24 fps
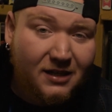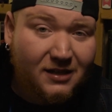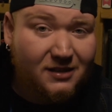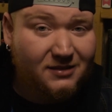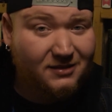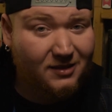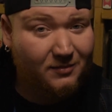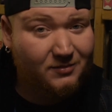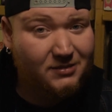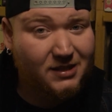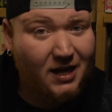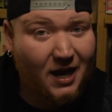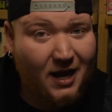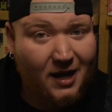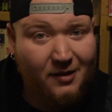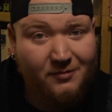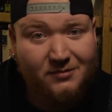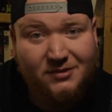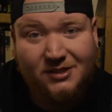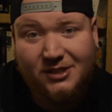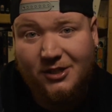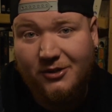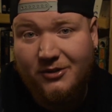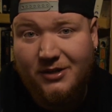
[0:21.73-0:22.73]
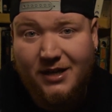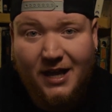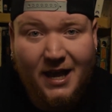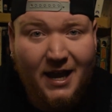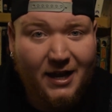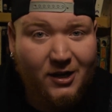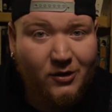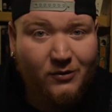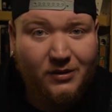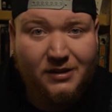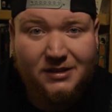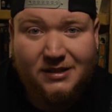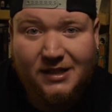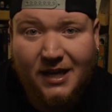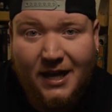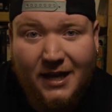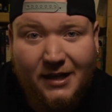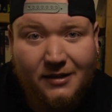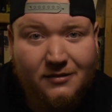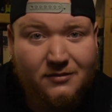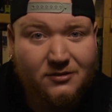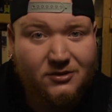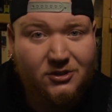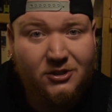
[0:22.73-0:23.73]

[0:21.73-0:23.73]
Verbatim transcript: sometimes you know you can't always get